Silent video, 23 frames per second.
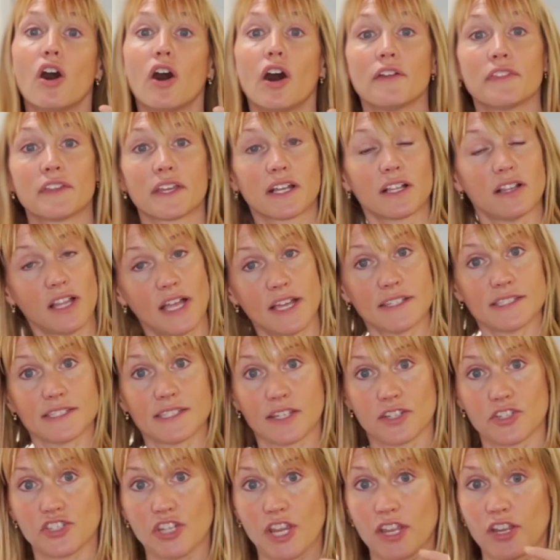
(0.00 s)
on the classic
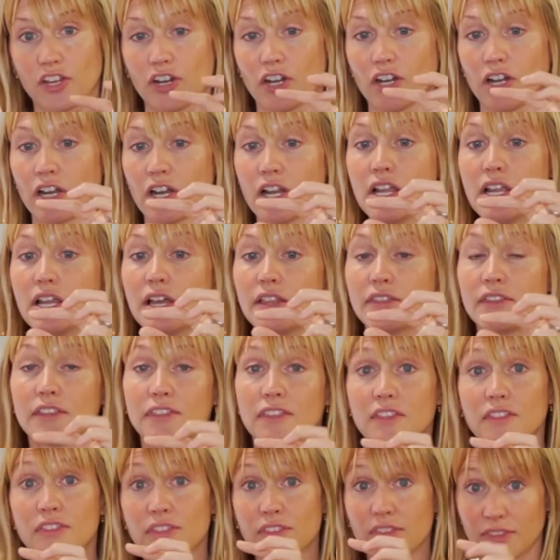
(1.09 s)
shaker that
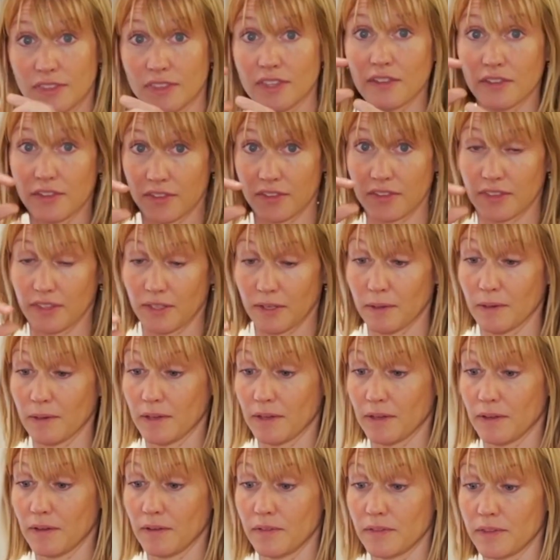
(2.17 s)

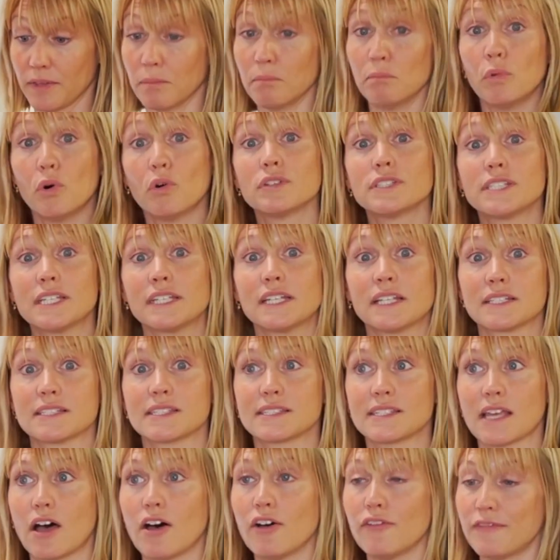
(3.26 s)
the molding
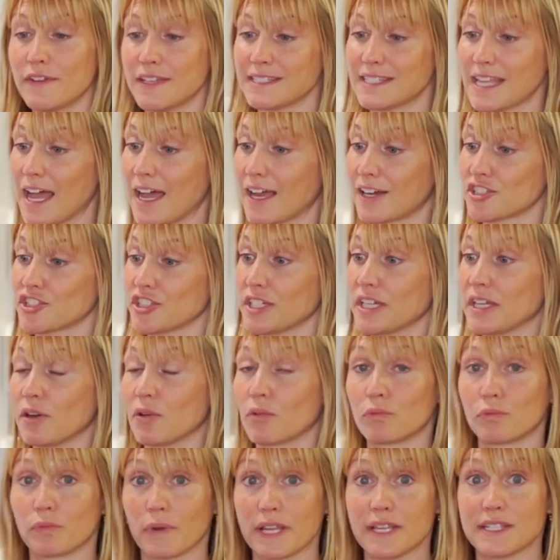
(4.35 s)
itself is actually
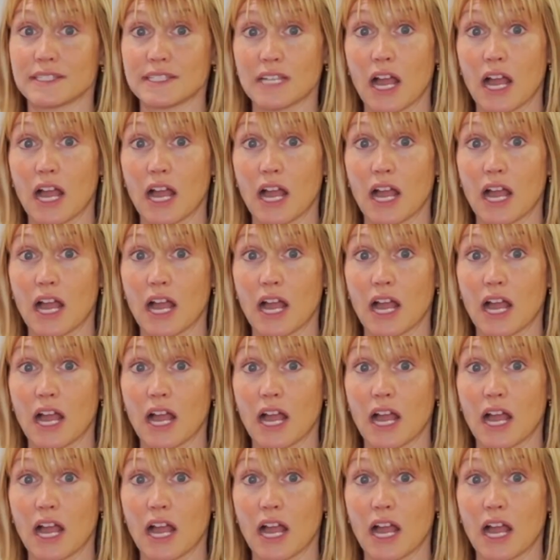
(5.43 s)
raised